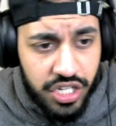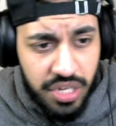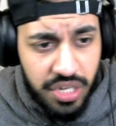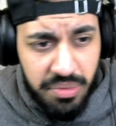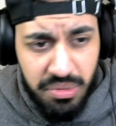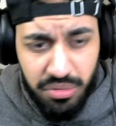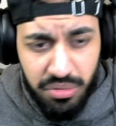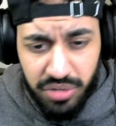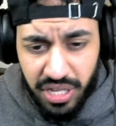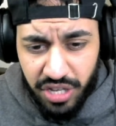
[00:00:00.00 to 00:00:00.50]
Some
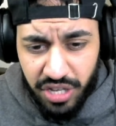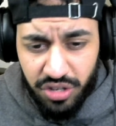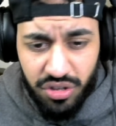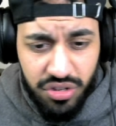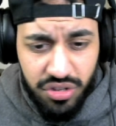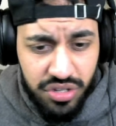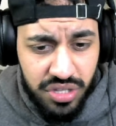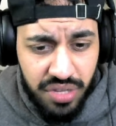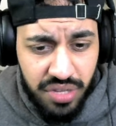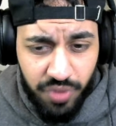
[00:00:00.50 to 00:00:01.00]
people like
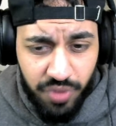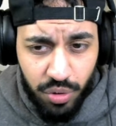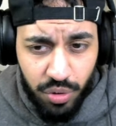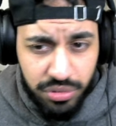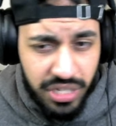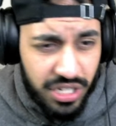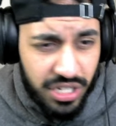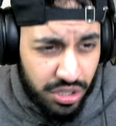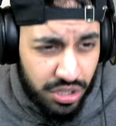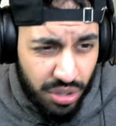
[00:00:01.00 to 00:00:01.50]
using the
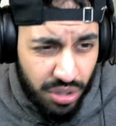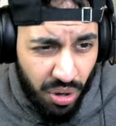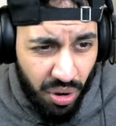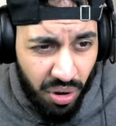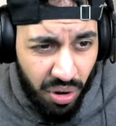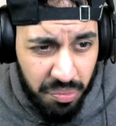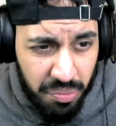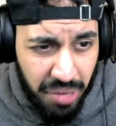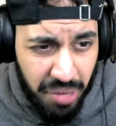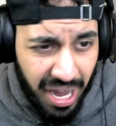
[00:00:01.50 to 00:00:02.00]
folding
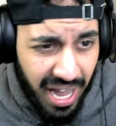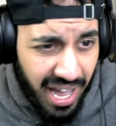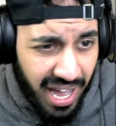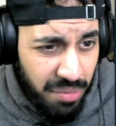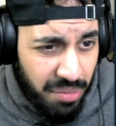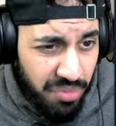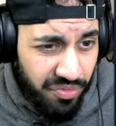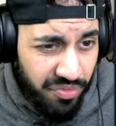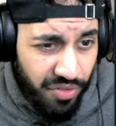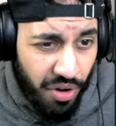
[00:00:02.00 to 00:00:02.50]
stock, but
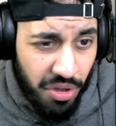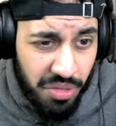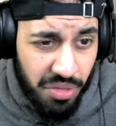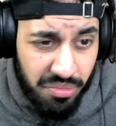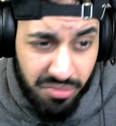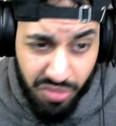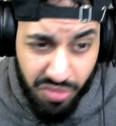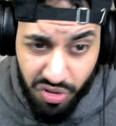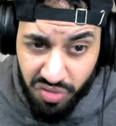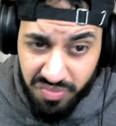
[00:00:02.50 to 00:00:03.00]
I prefer the
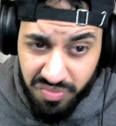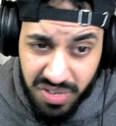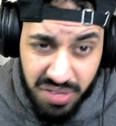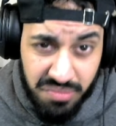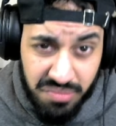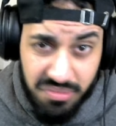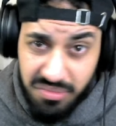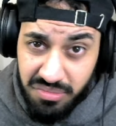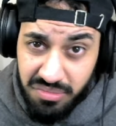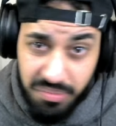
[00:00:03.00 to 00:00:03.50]

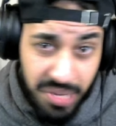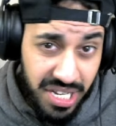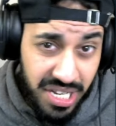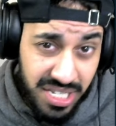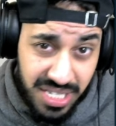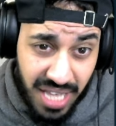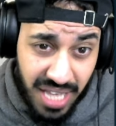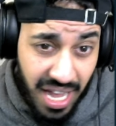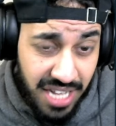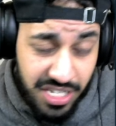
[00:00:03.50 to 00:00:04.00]
movement
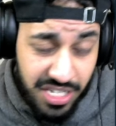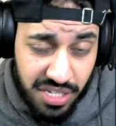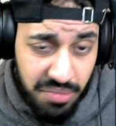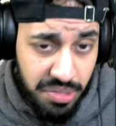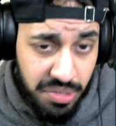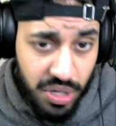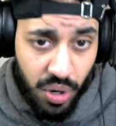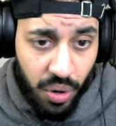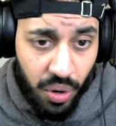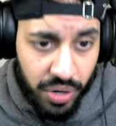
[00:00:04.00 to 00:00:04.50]
based stats, to
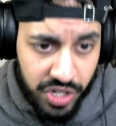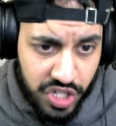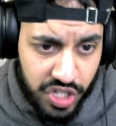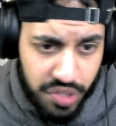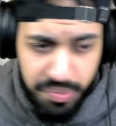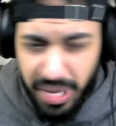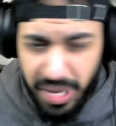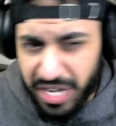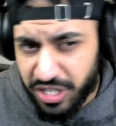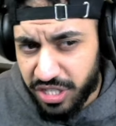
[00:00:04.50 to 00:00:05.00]
be honest,
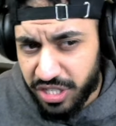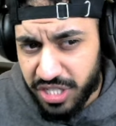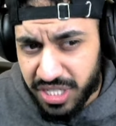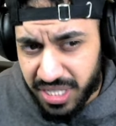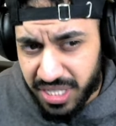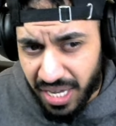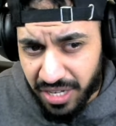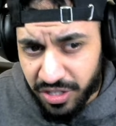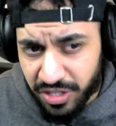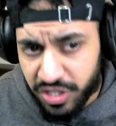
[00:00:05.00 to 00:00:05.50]
especially
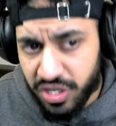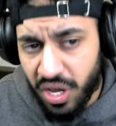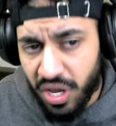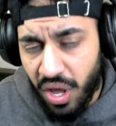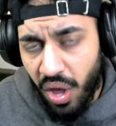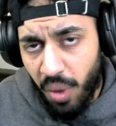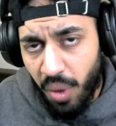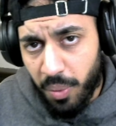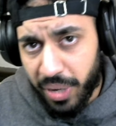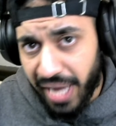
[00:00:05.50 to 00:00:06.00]
since
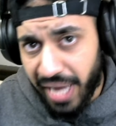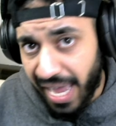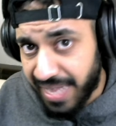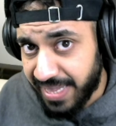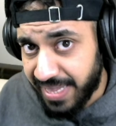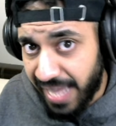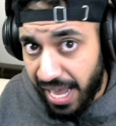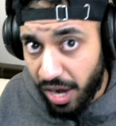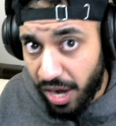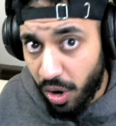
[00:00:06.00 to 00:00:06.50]
we're
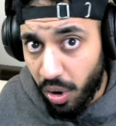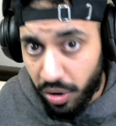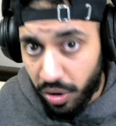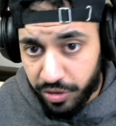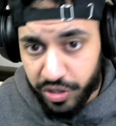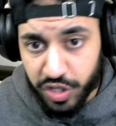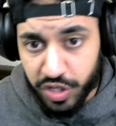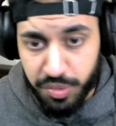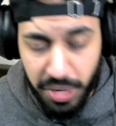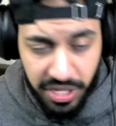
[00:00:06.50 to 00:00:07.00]
getting that
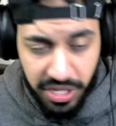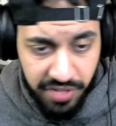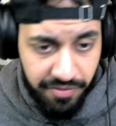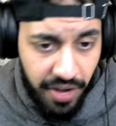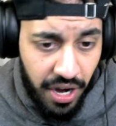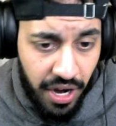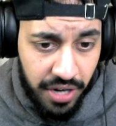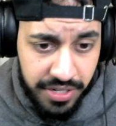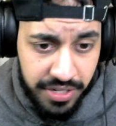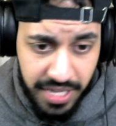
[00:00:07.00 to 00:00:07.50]
con to sprint to
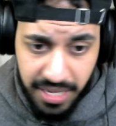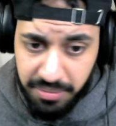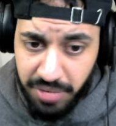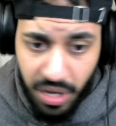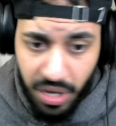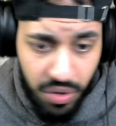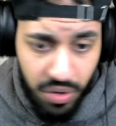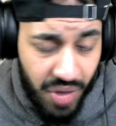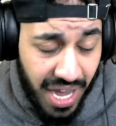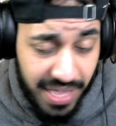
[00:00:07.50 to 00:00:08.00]
fire time
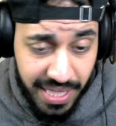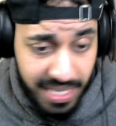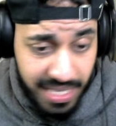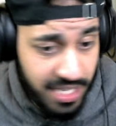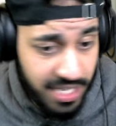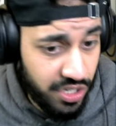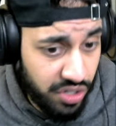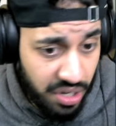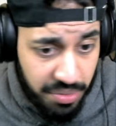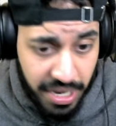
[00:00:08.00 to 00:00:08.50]
now. I think
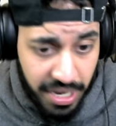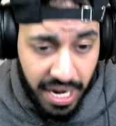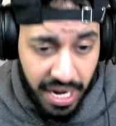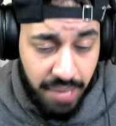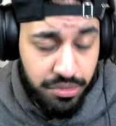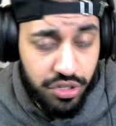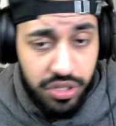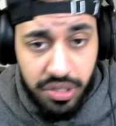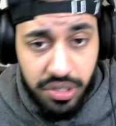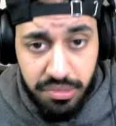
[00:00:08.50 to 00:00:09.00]
this is going to be an
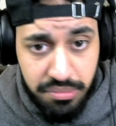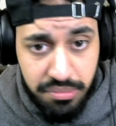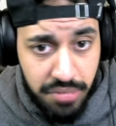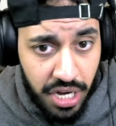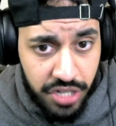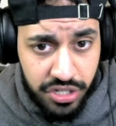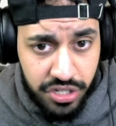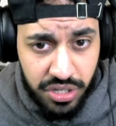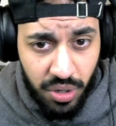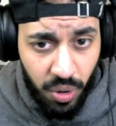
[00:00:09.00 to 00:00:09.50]
absolute
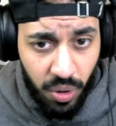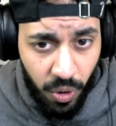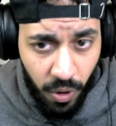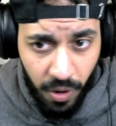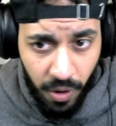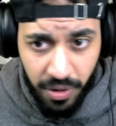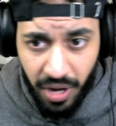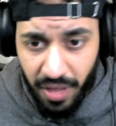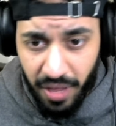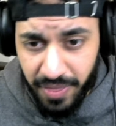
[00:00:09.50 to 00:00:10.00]
must
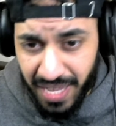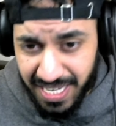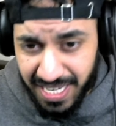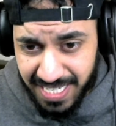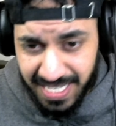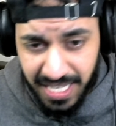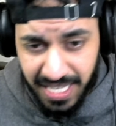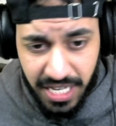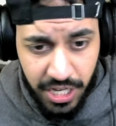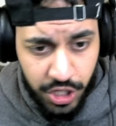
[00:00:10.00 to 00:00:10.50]
on that
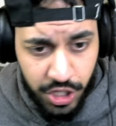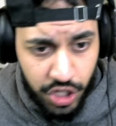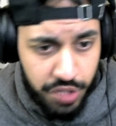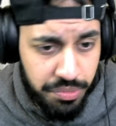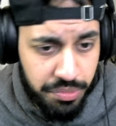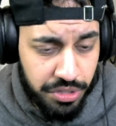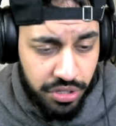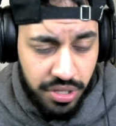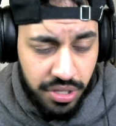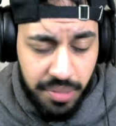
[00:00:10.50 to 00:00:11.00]
slight
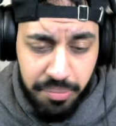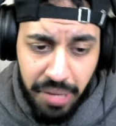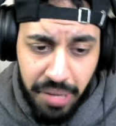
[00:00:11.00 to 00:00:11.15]
adjustment to the